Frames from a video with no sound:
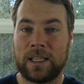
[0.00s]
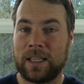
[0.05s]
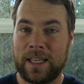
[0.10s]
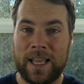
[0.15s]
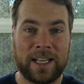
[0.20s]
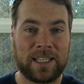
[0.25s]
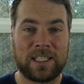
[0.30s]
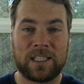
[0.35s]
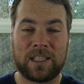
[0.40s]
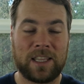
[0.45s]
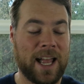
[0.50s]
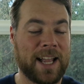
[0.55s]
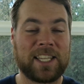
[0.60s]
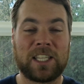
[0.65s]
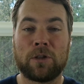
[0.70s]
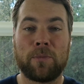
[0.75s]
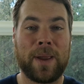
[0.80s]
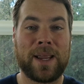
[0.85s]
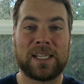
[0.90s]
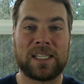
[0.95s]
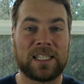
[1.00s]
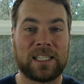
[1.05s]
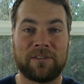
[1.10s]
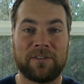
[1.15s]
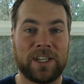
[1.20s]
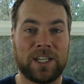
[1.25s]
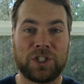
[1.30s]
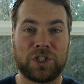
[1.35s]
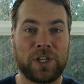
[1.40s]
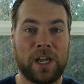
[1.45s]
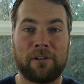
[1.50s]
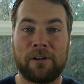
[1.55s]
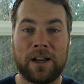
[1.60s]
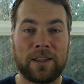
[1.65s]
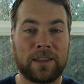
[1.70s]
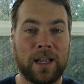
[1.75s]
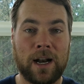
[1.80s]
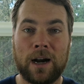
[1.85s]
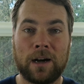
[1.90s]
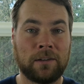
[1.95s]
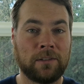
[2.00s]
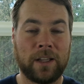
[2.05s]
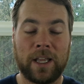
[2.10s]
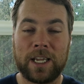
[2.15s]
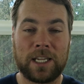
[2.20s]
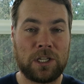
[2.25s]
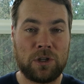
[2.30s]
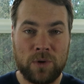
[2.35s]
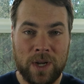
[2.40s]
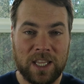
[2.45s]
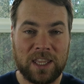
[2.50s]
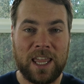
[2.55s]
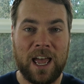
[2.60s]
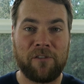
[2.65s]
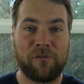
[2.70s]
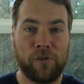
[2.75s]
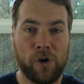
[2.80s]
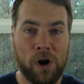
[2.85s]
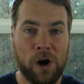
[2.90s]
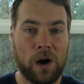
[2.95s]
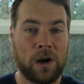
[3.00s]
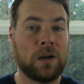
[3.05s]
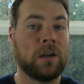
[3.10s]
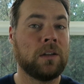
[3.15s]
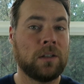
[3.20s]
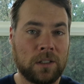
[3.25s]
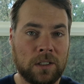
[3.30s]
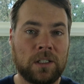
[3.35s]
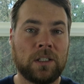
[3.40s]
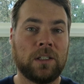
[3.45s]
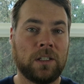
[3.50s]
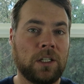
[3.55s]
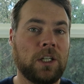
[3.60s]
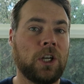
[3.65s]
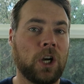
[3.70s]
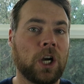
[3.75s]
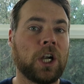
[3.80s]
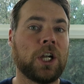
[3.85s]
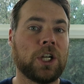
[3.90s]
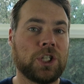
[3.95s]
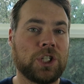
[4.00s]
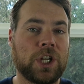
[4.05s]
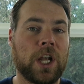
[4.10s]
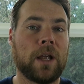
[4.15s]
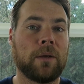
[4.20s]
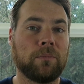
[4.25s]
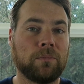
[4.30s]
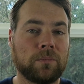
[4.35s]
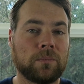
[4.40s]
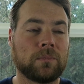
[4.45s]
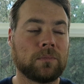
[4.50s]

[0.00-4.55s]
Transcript: That's the basis of a niche site right there. Like, you get that far, you're in good shape.